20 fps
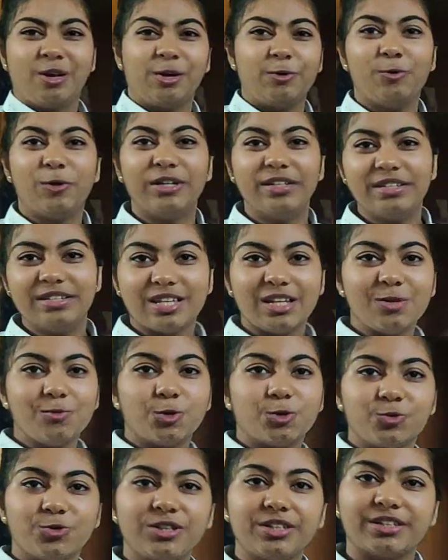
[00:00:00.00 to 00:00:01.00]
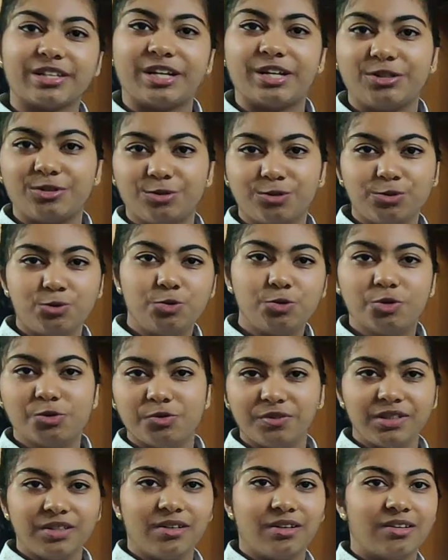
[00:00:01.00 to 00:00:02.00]
You understand what we are trying to do
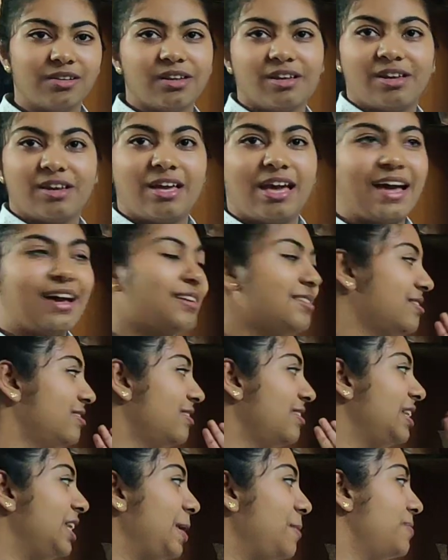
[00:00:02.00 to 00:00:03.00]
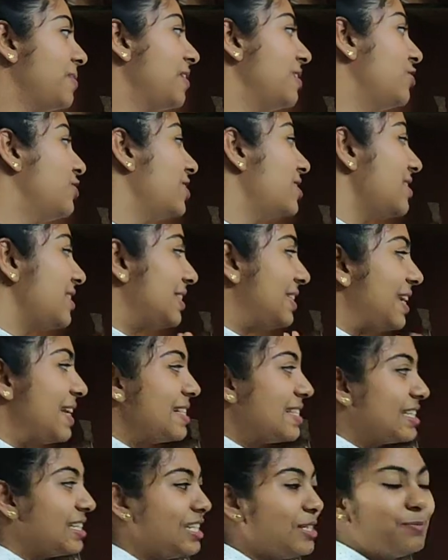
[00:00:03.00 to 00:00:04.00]
over here? As the name suggests,
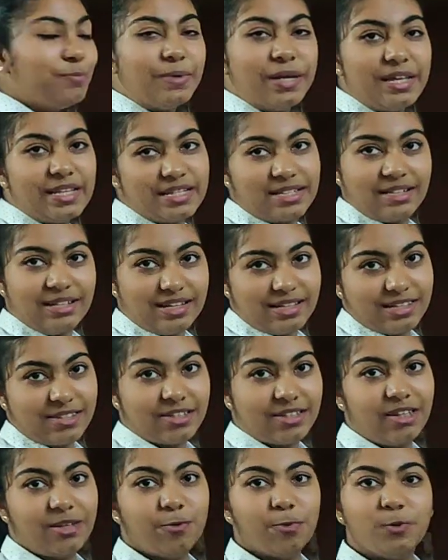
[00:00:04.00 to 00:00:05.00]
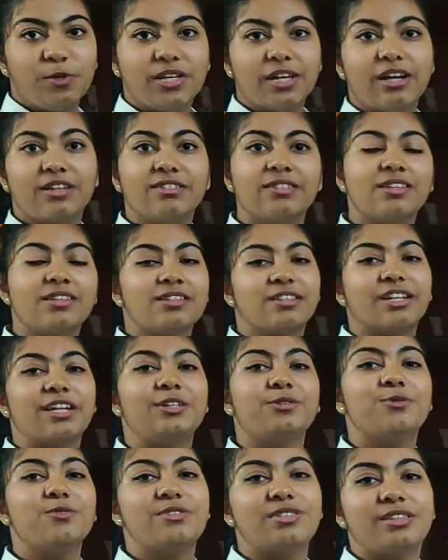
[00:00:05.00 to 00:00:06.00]
density based clustering, we are just
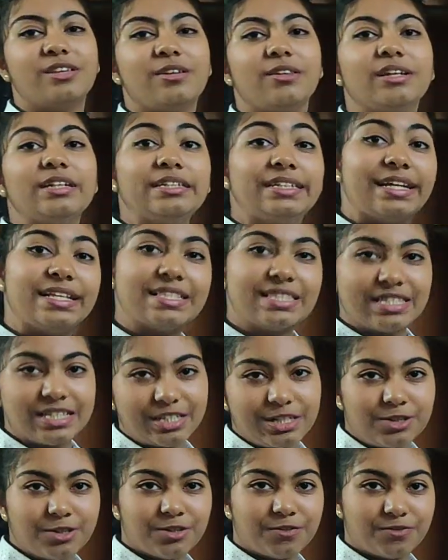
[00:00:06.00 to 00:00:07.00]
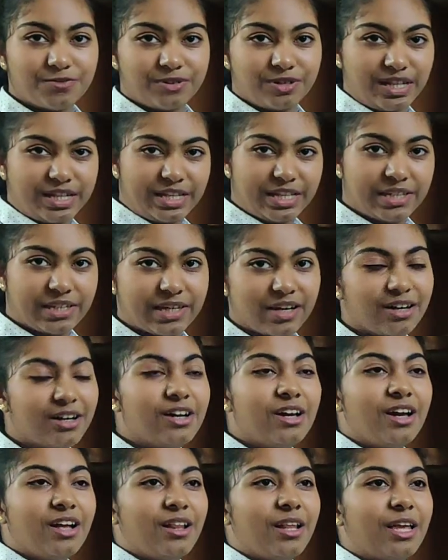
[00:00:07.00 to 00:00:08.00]
trying to see the density of an area.
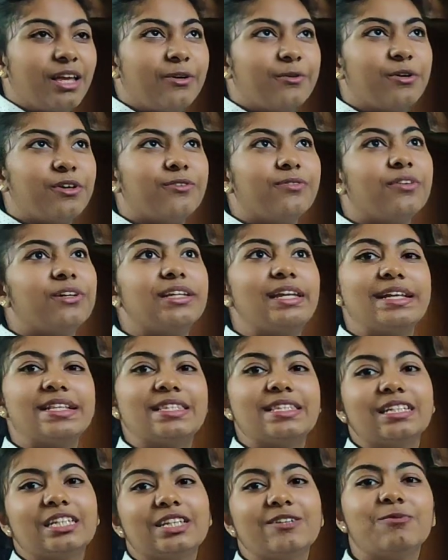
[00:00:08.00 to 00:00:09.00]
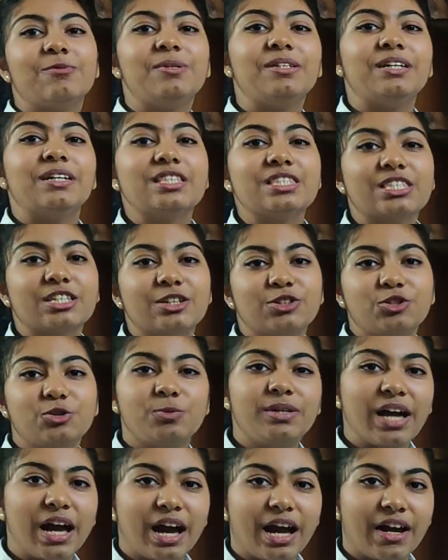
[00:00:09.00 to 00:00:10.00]
Like, the density will be considered to
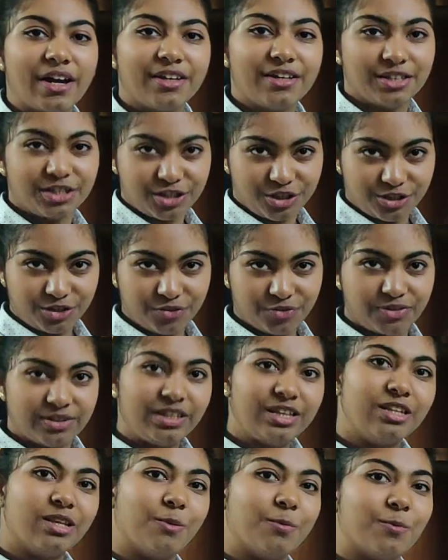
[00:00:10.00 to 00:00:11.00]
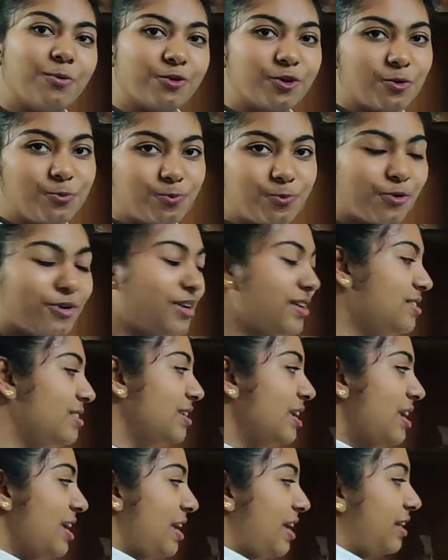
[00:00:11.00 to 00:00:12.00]
be high if the number of points
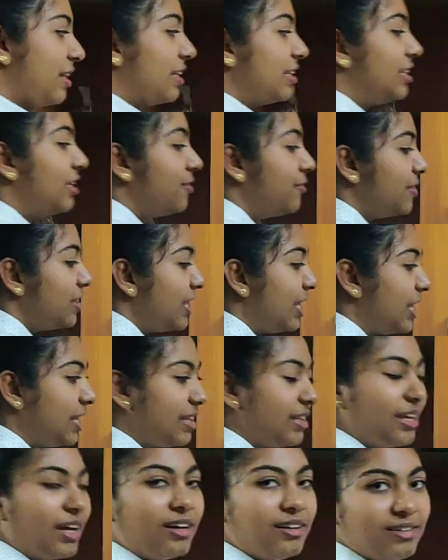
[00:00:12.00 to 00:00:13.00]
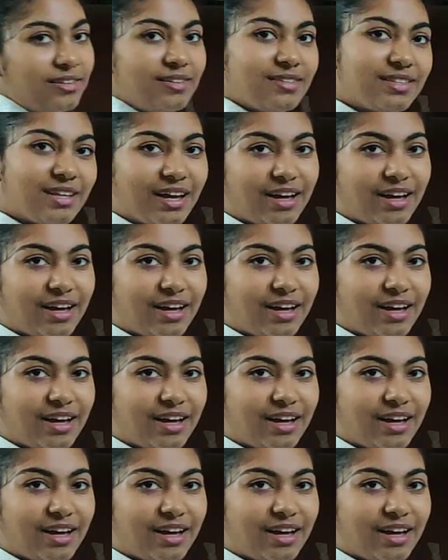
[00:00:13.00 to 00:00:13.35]
in the given area is